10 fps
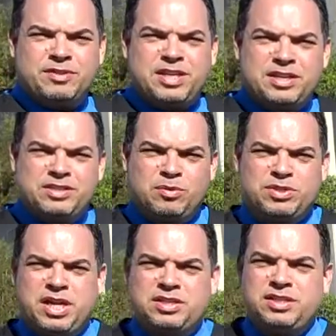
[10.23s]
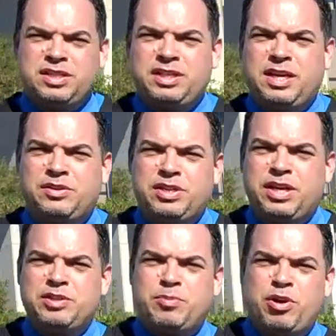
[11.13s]
test that was actually
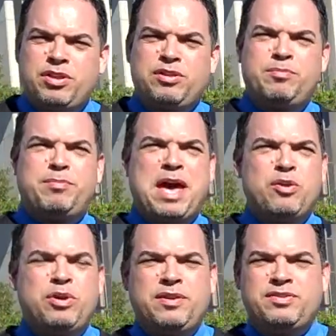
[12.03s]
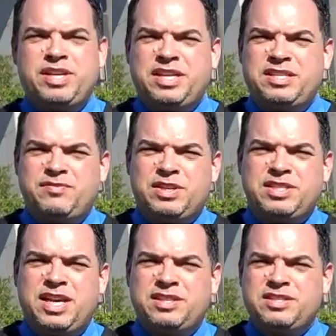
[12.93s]
done as part of the battery of scientific
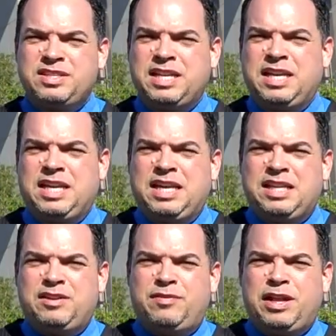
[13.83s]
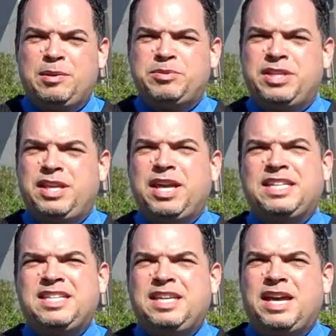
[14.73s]
tests developed in the
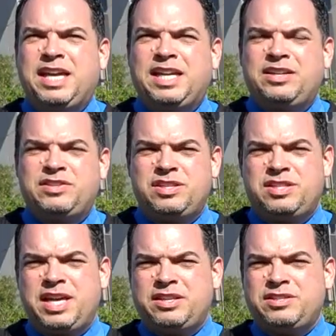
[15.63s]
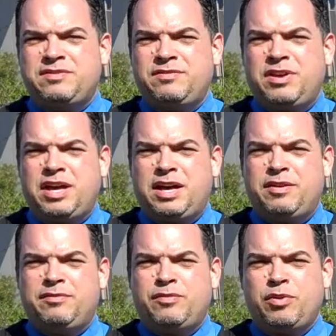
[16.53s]
1990s to test
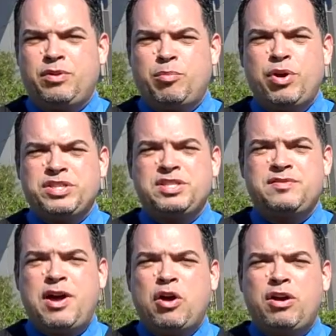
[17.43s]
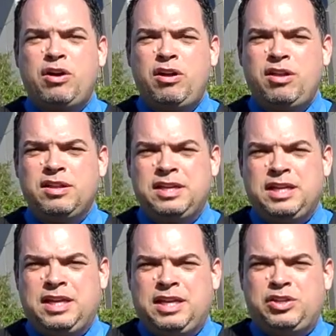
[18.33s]
for the presence of alcohol
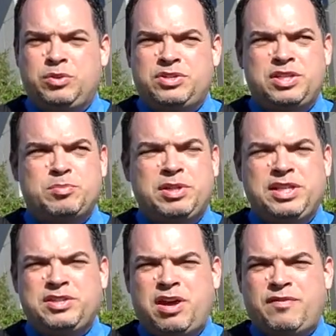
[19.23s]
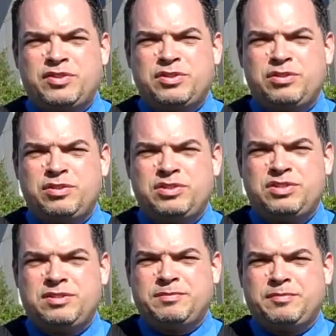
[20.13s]
to assist police
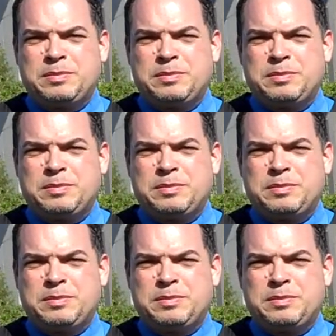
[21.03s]
officers